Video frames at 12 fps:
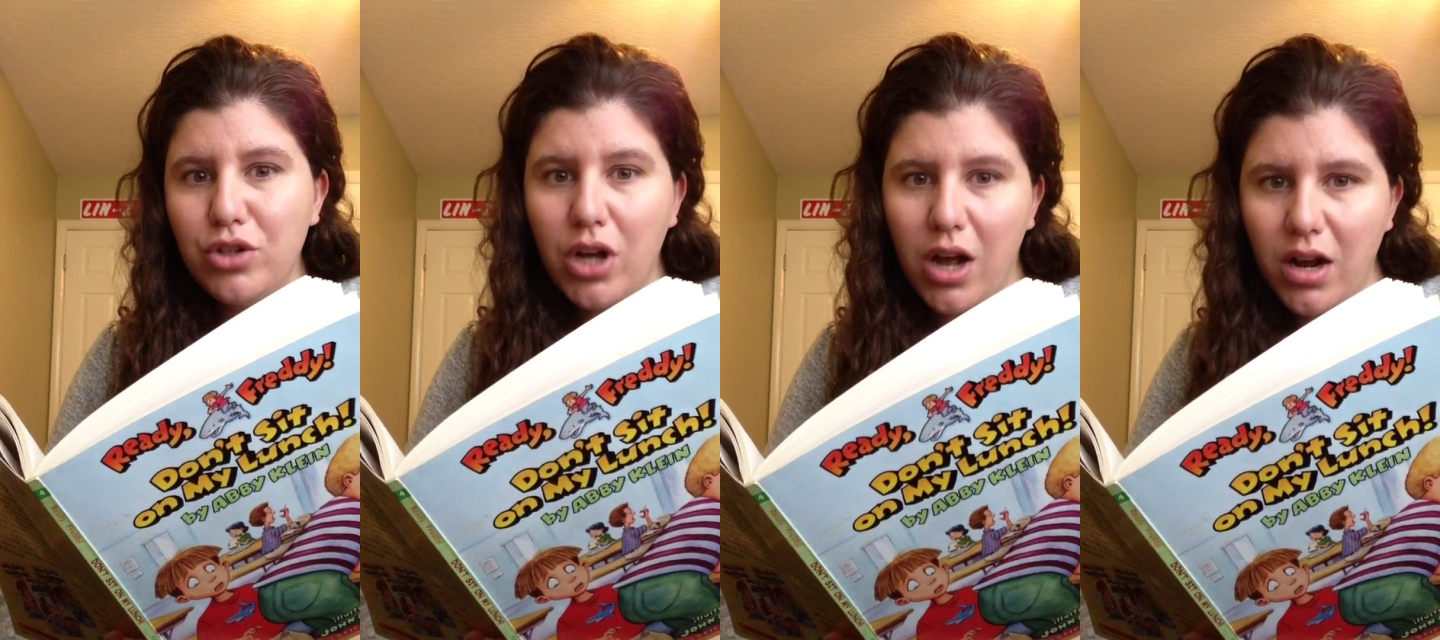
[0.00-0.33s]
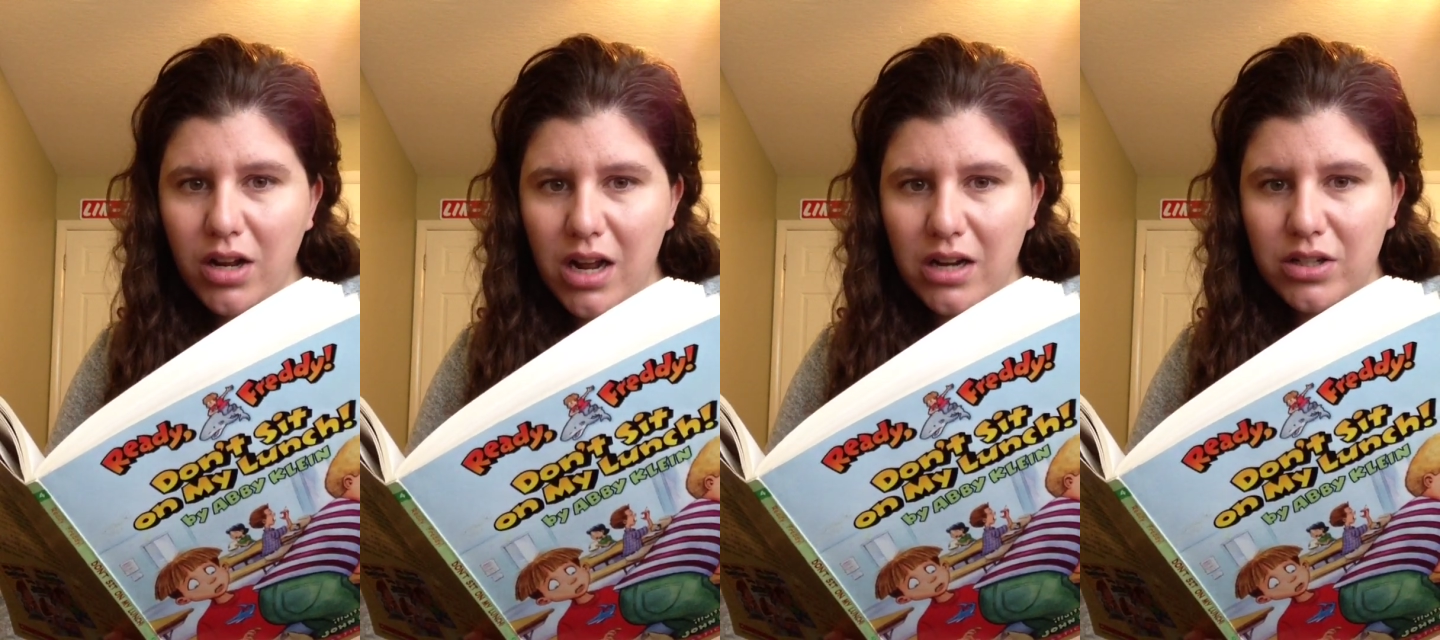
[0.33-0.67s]

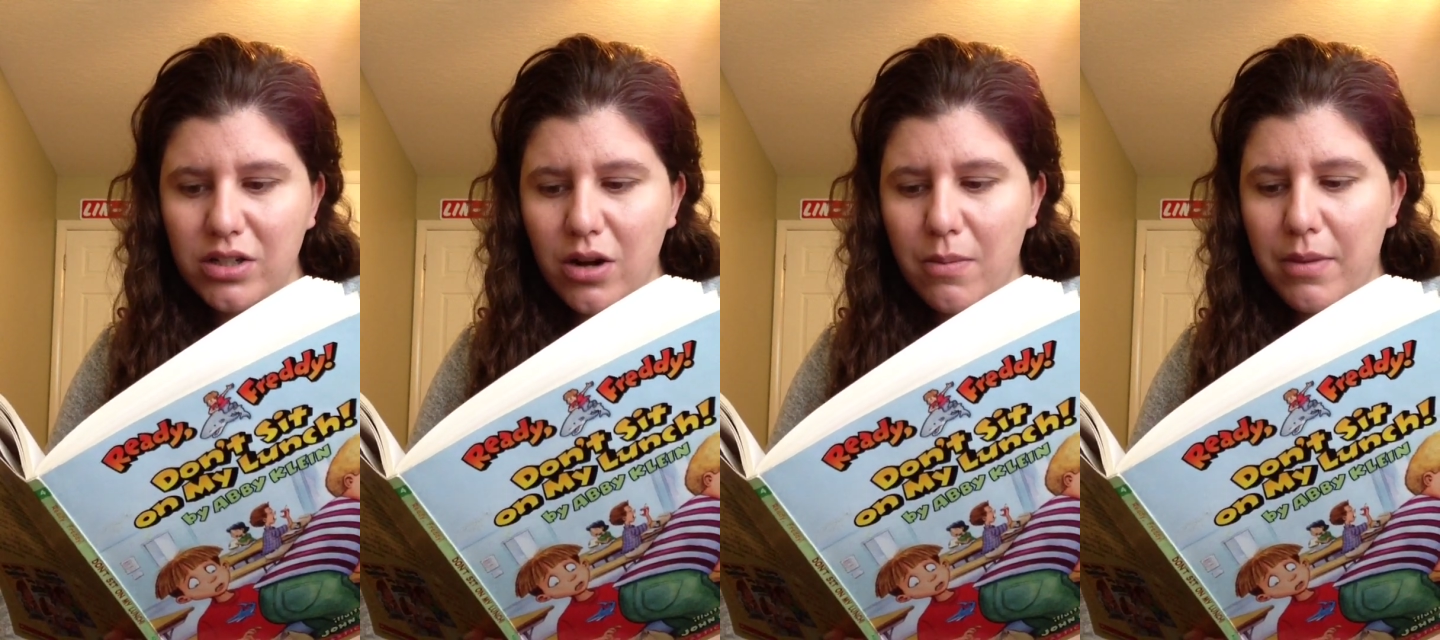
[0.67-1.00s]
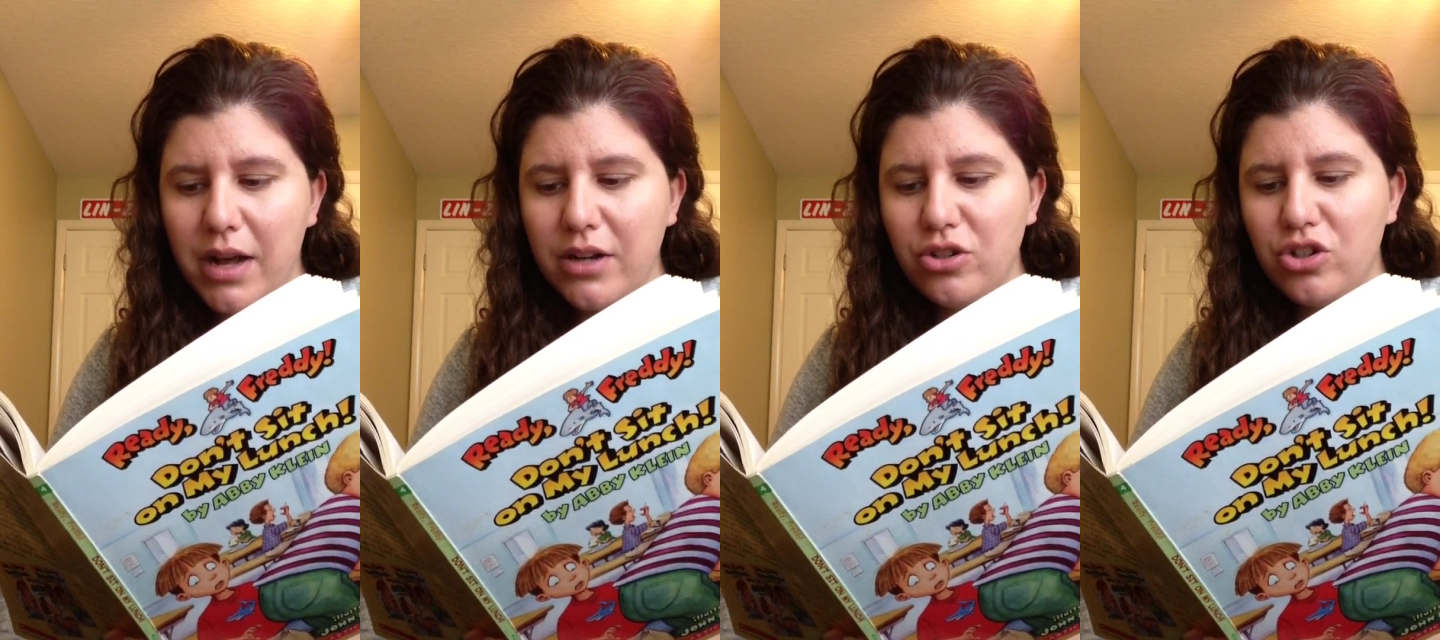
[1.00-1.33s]
talking so
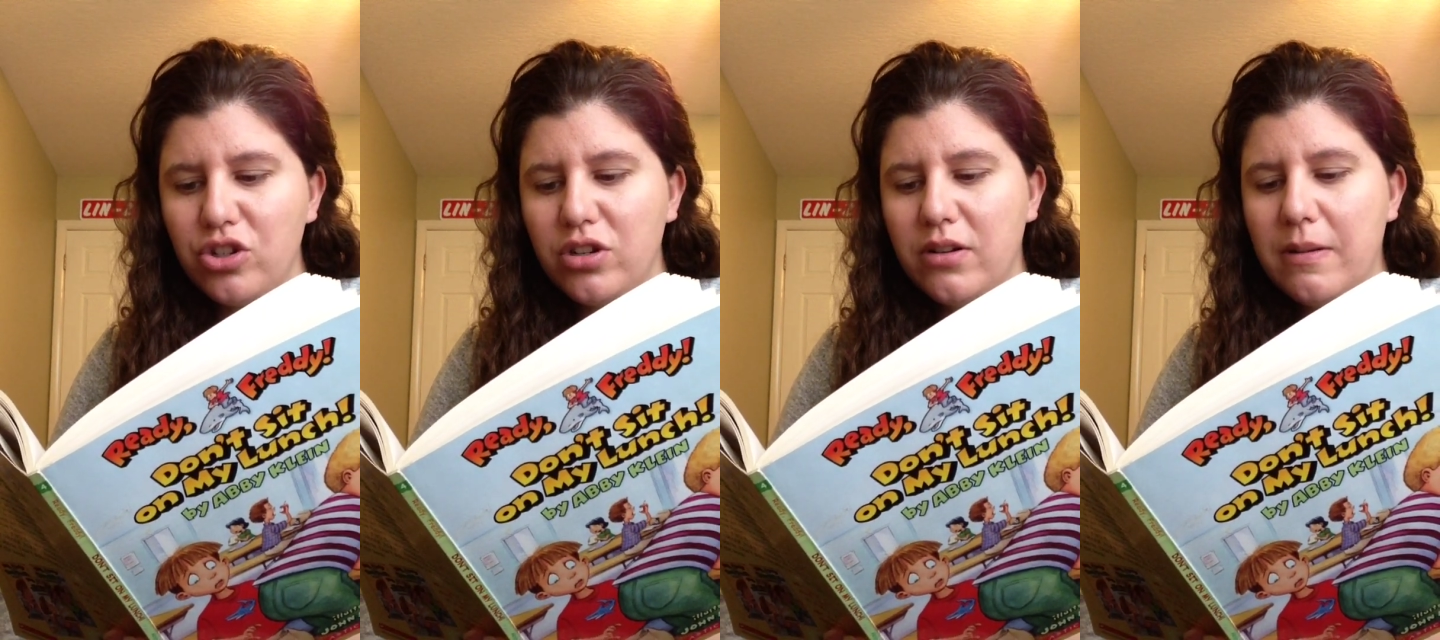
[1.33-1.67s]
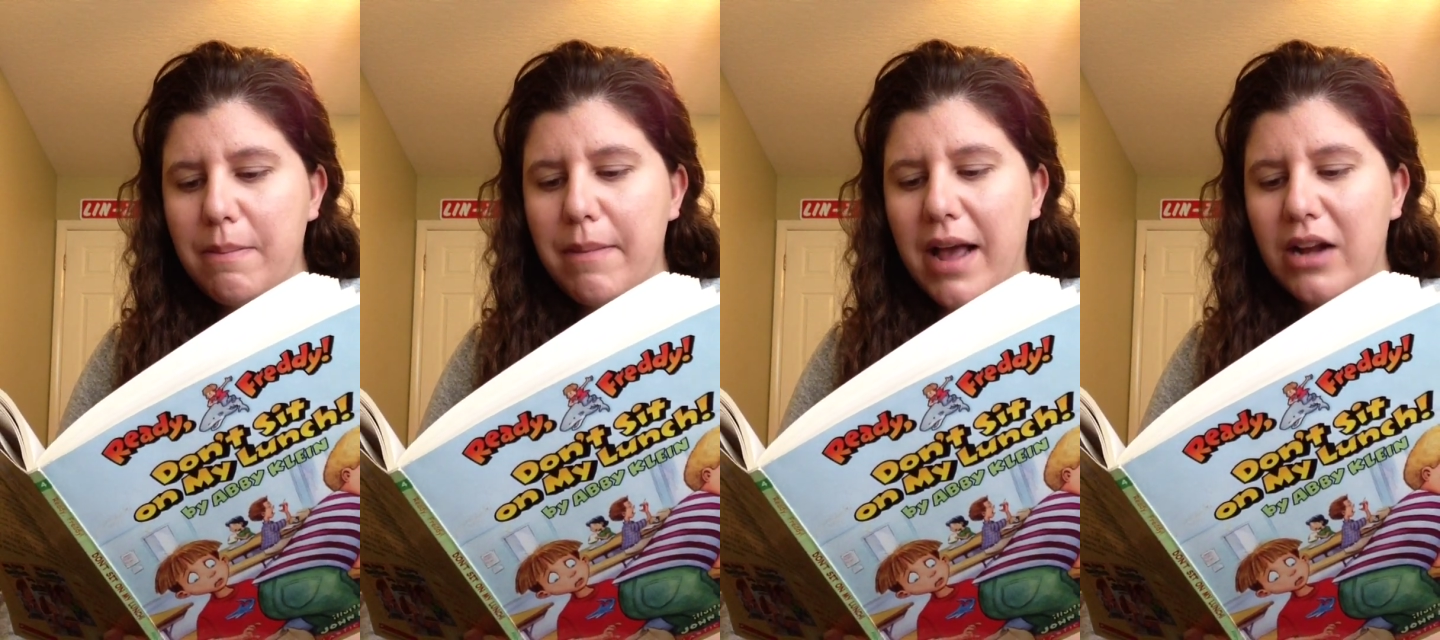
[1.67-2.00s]
much,"
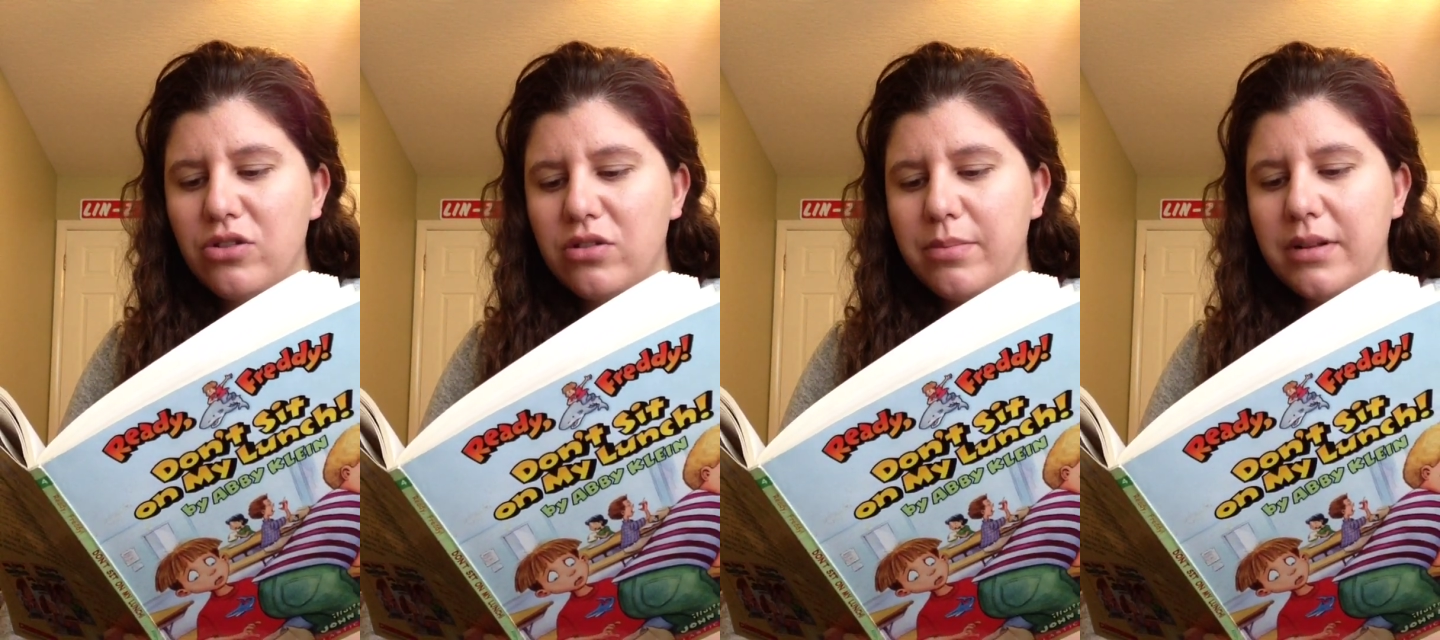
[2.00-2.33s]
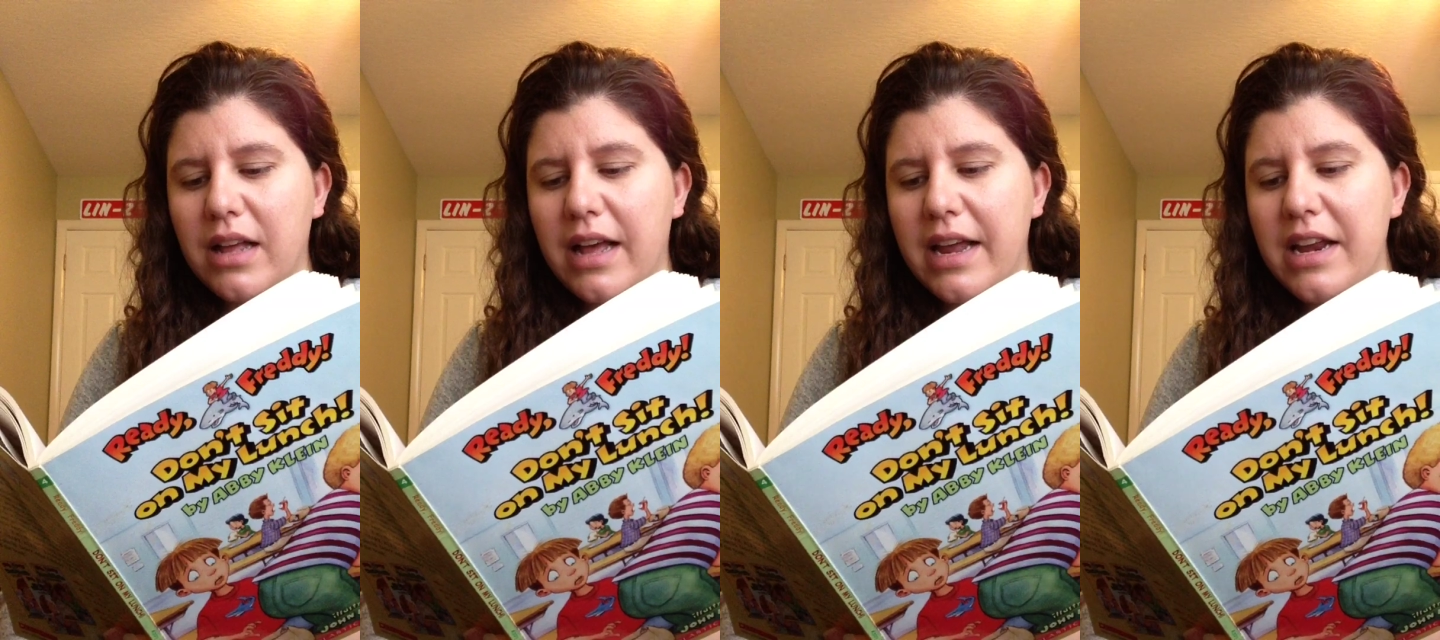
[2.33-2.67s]
Max
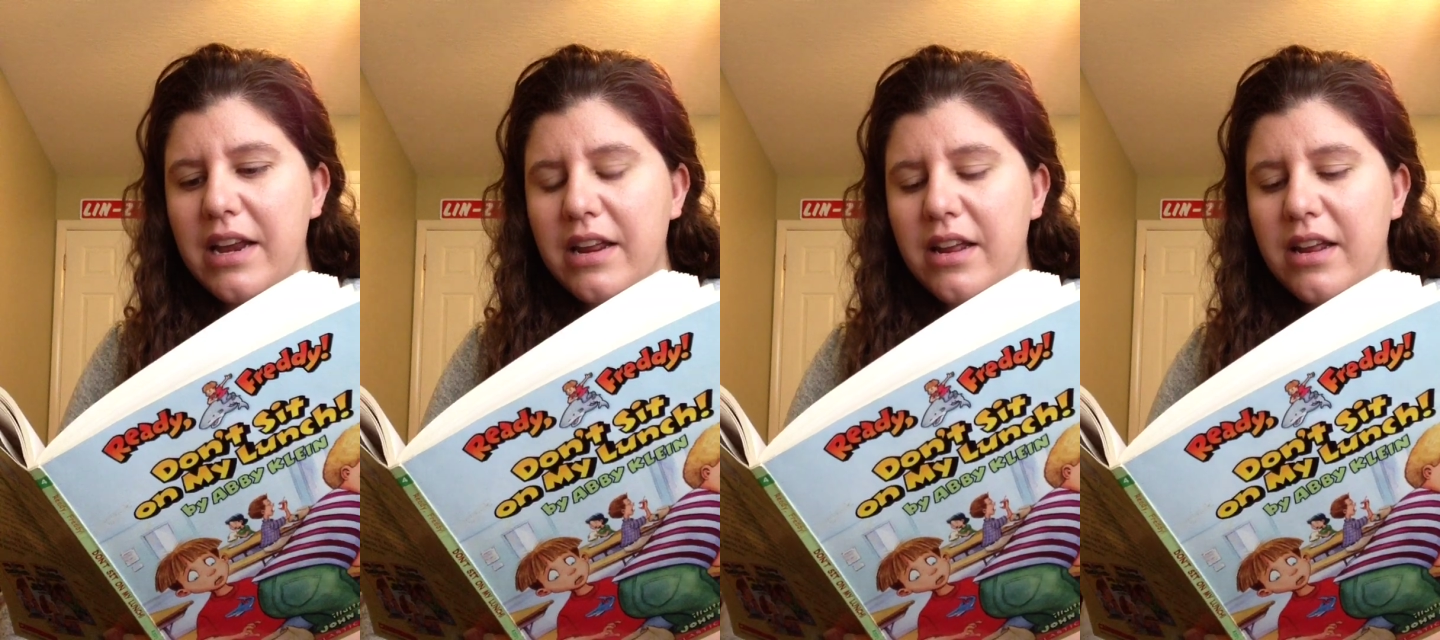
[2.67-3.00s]
replied.